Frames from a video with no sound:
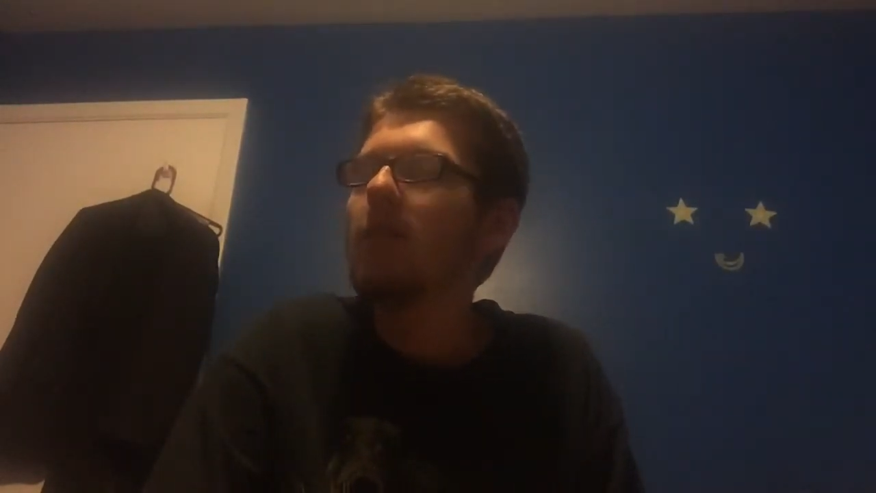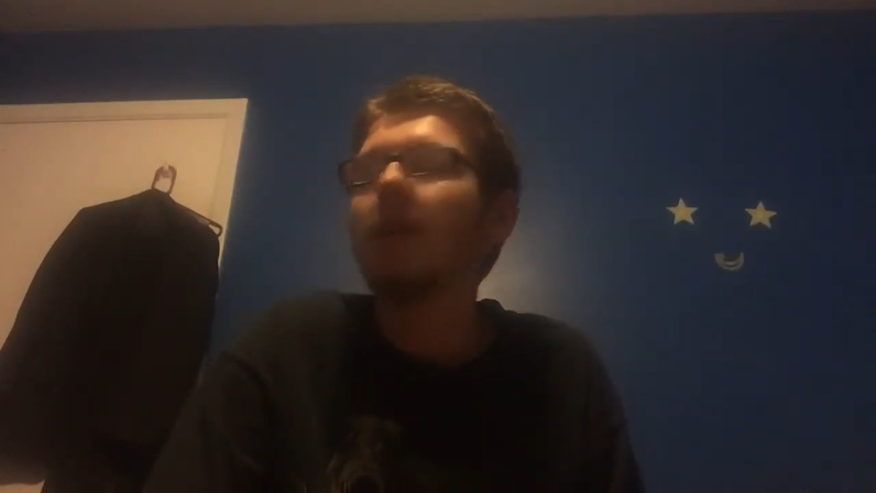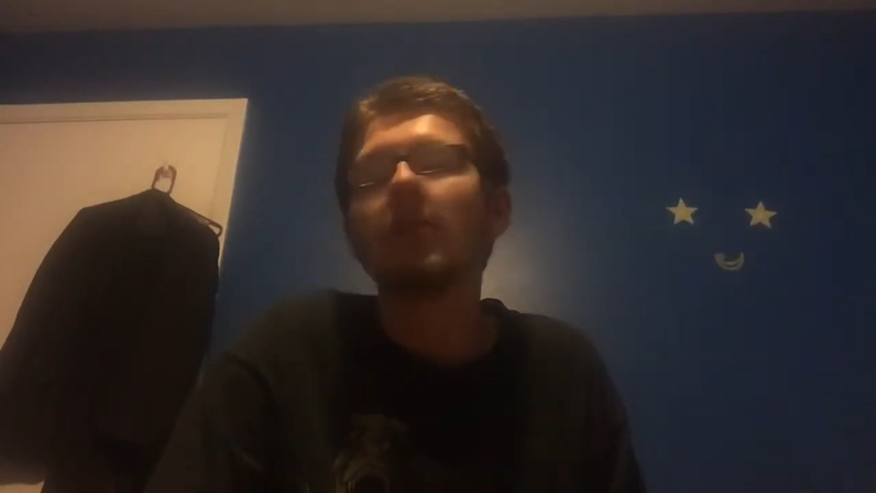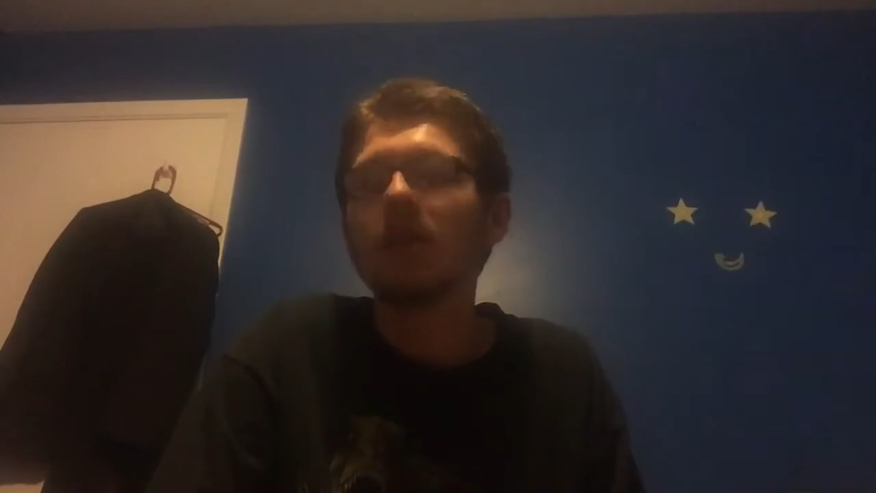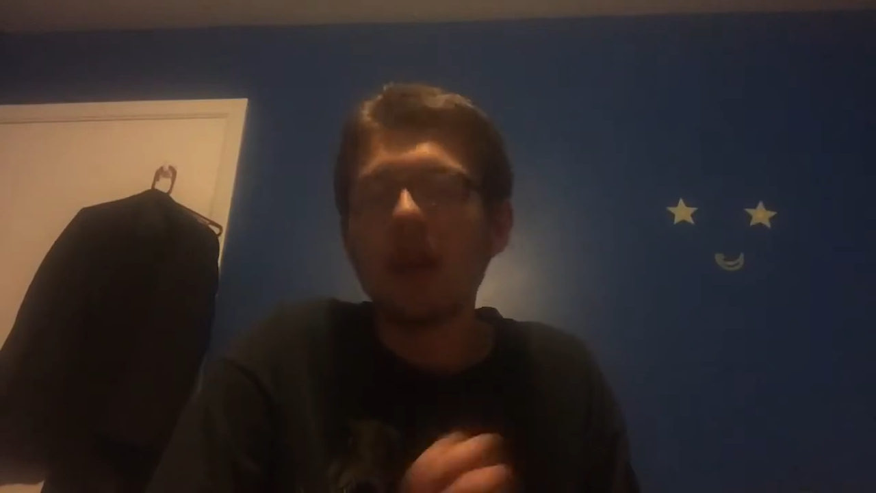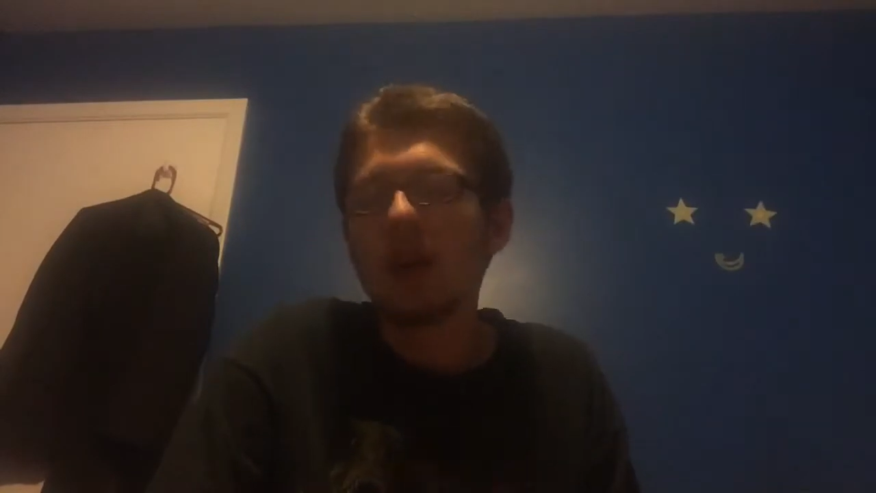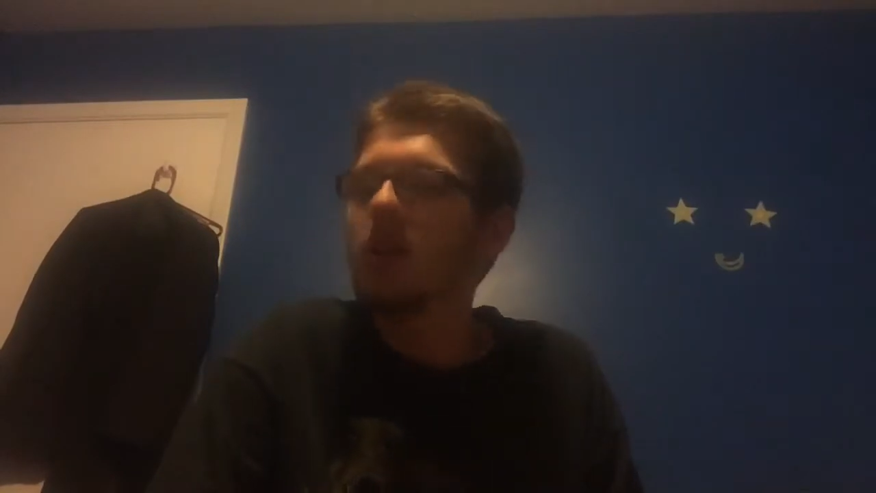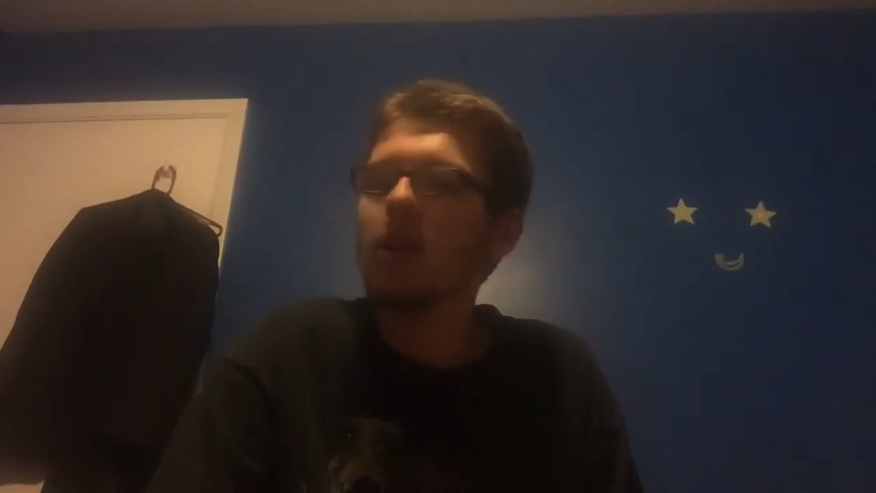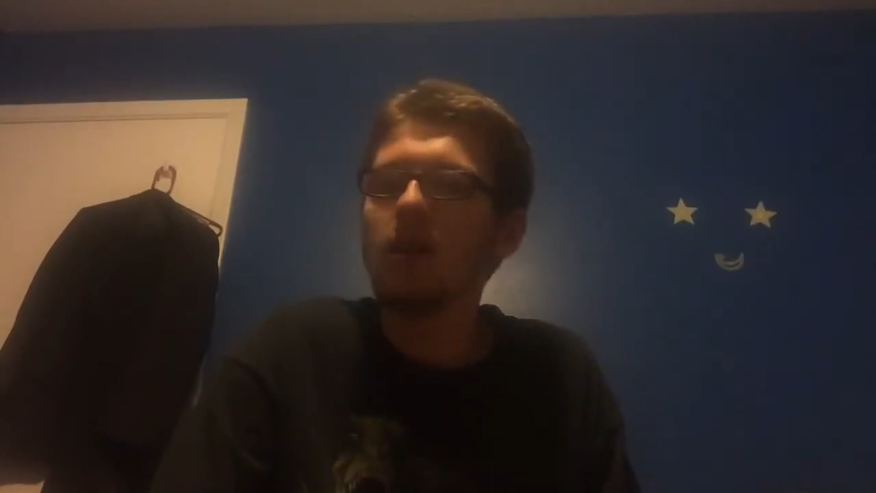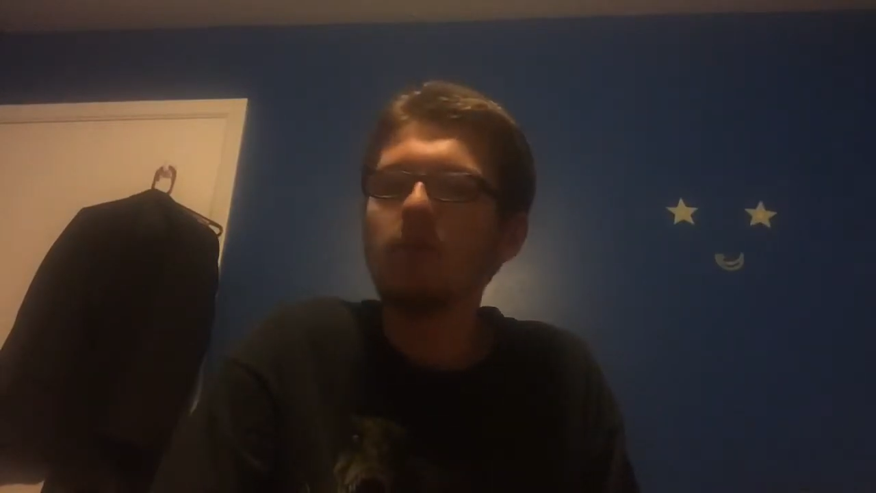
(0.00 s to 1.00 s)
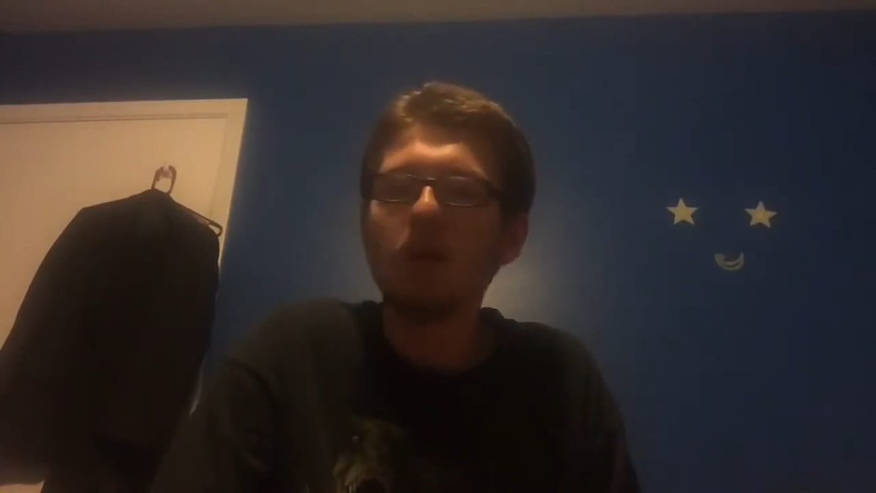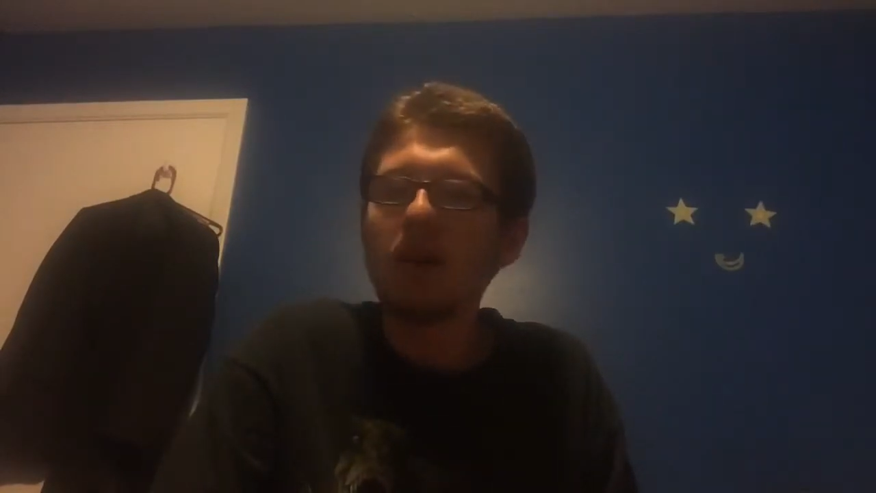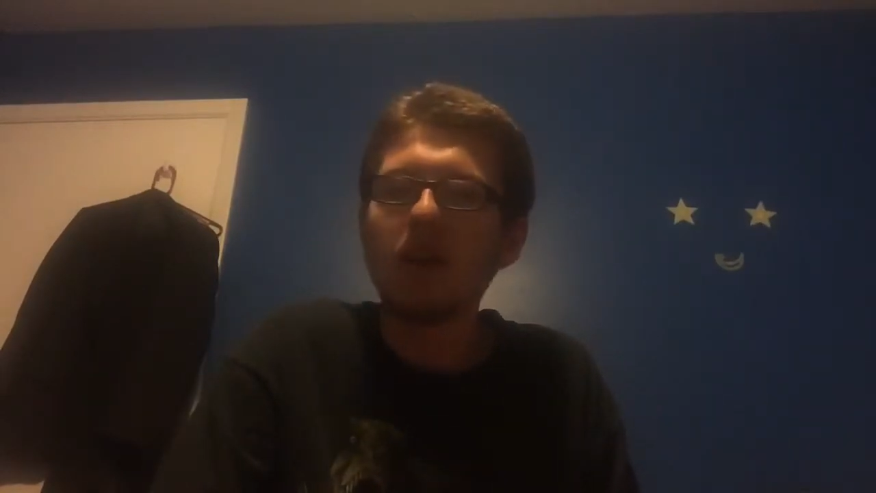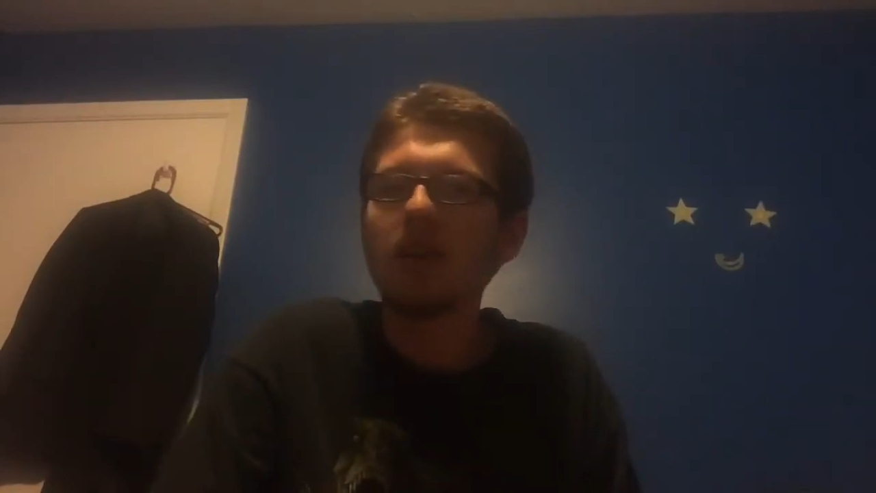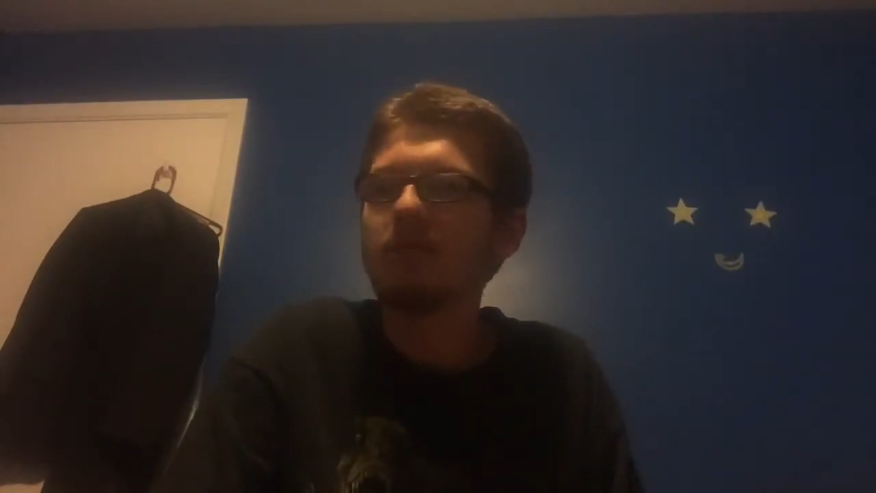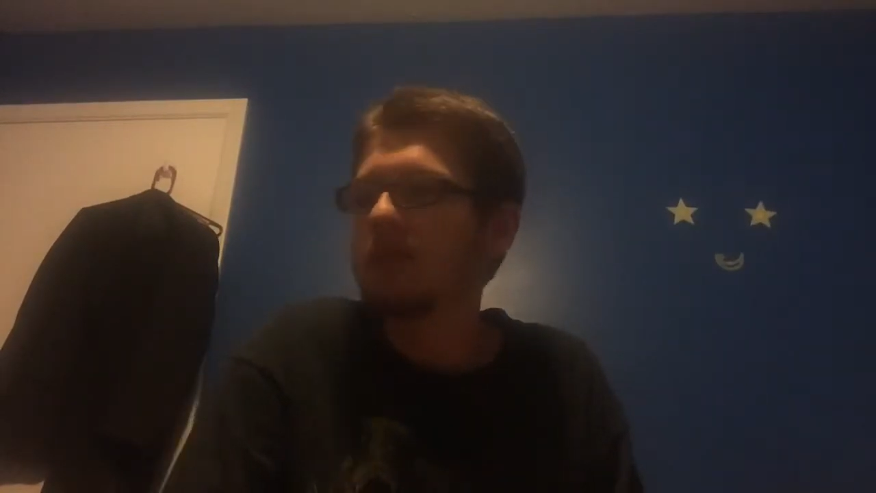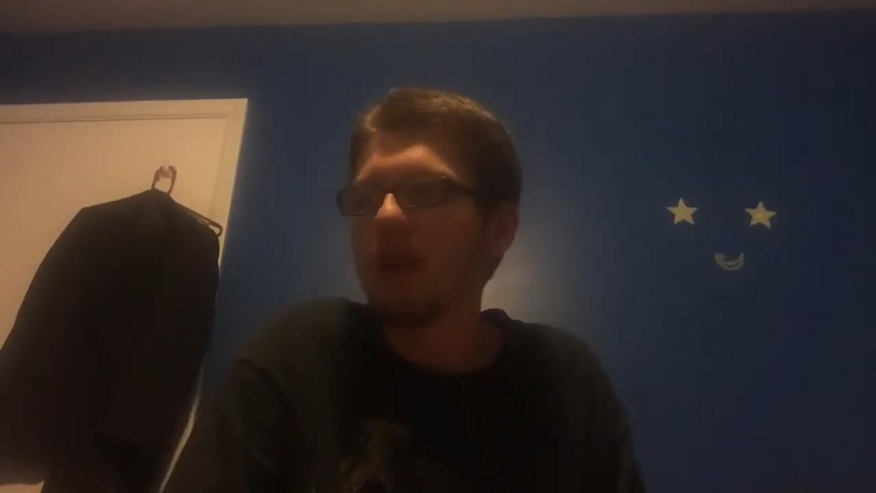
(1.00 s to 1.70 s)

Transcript: I mean, they could, but I